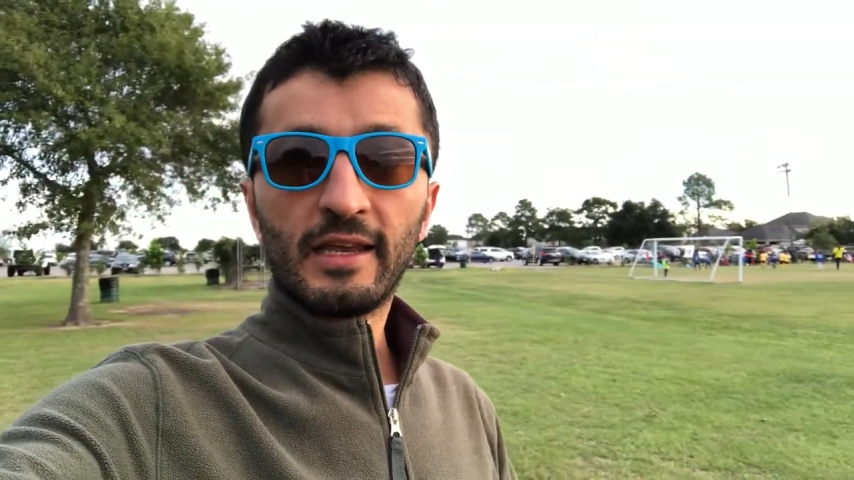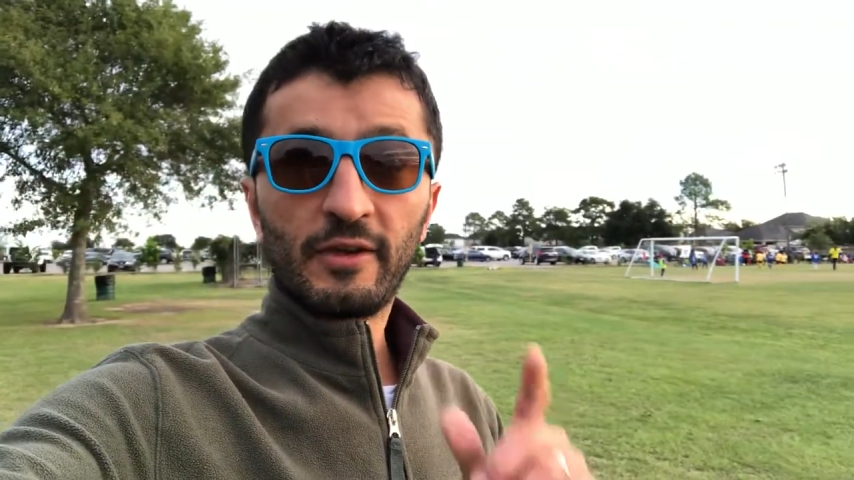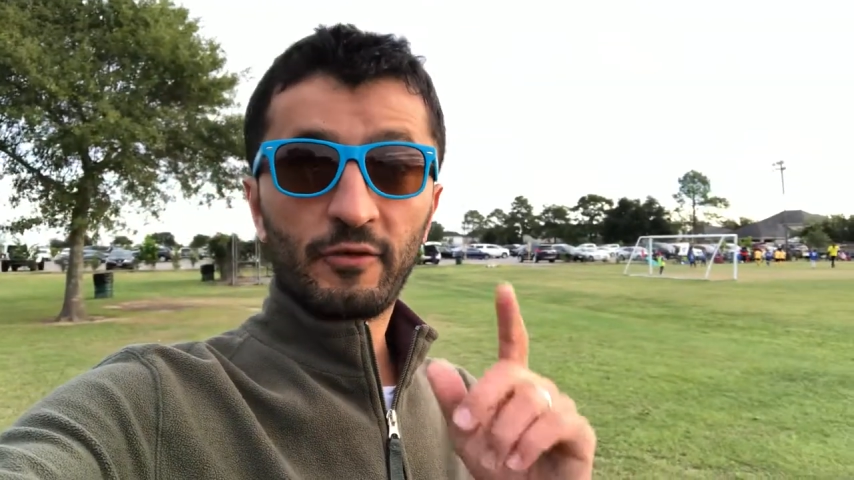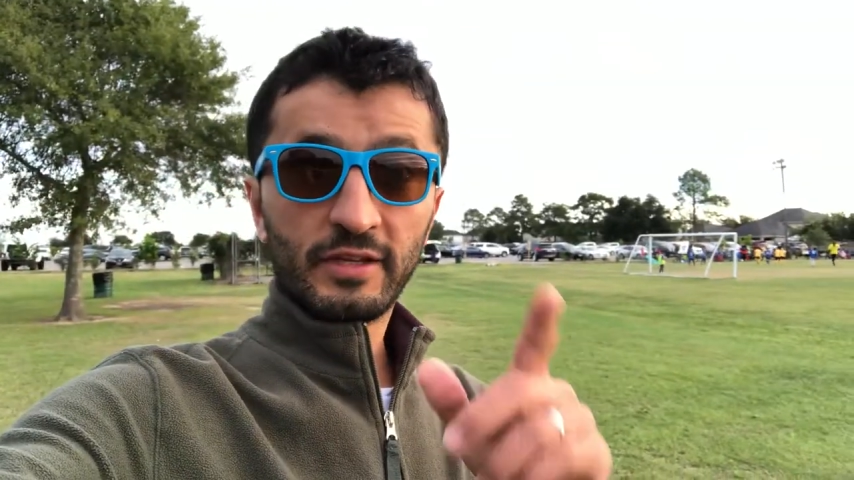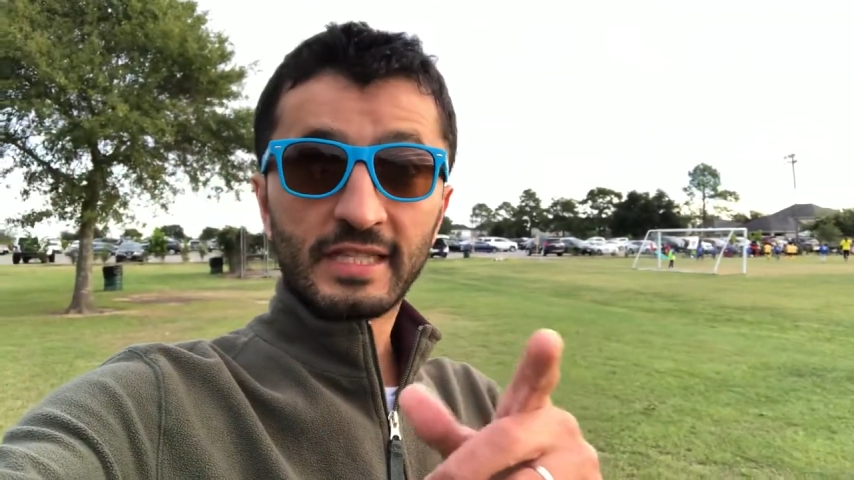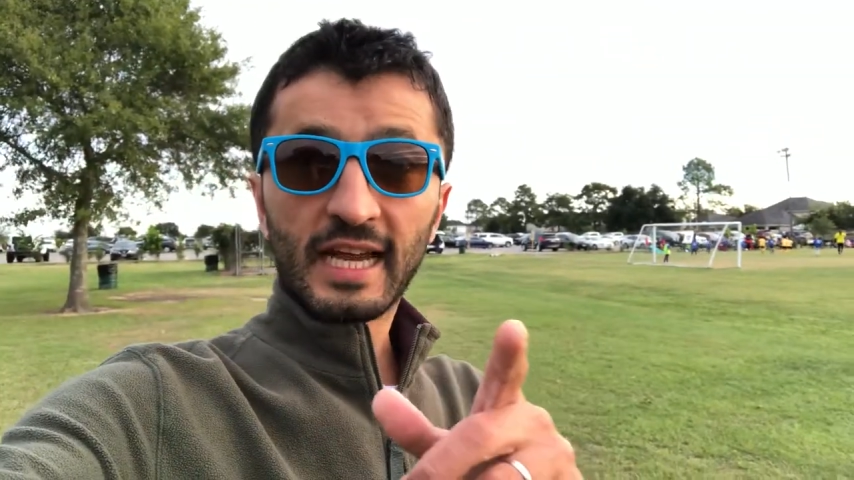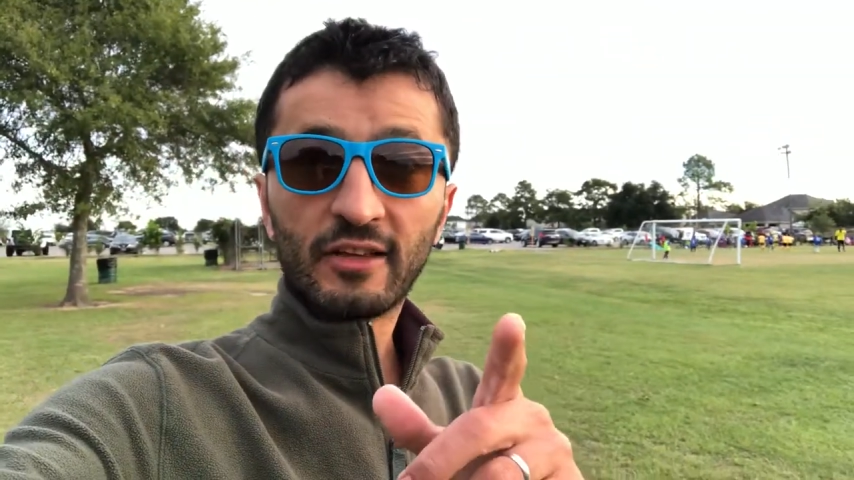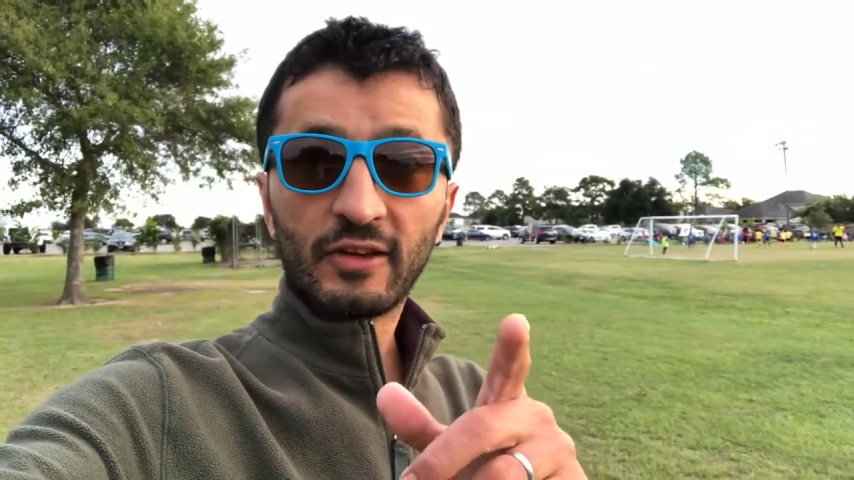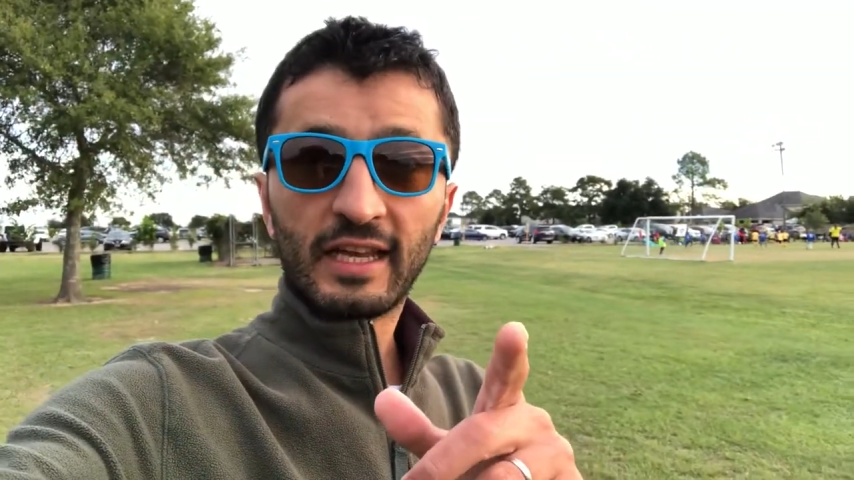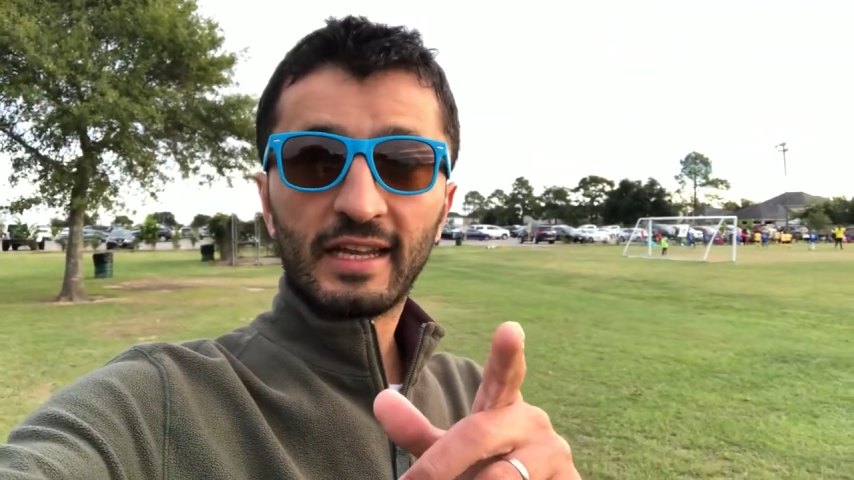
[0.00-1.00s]
If you
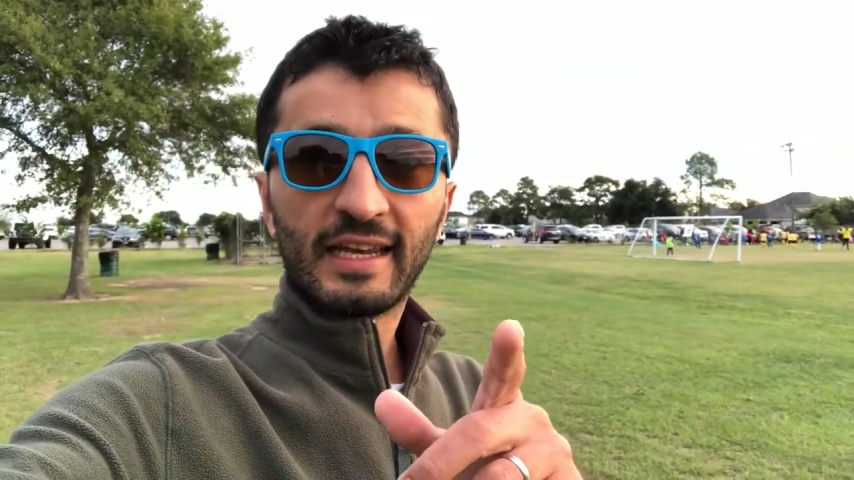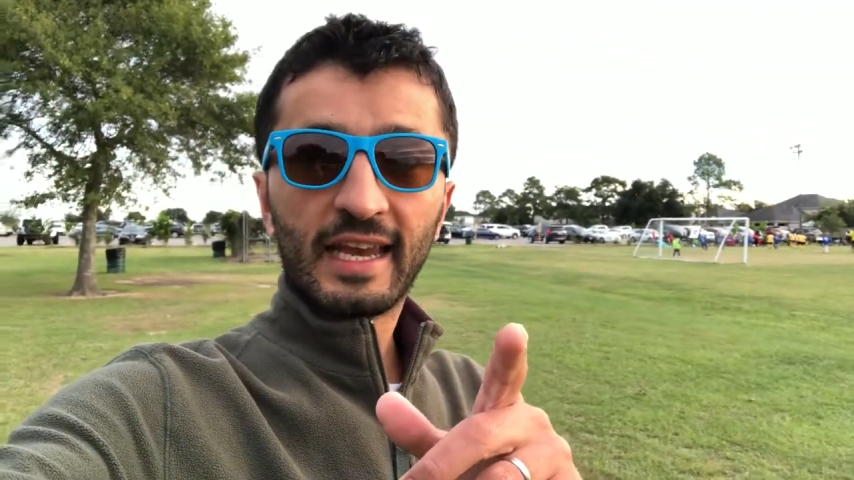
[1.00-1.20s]
decide to get in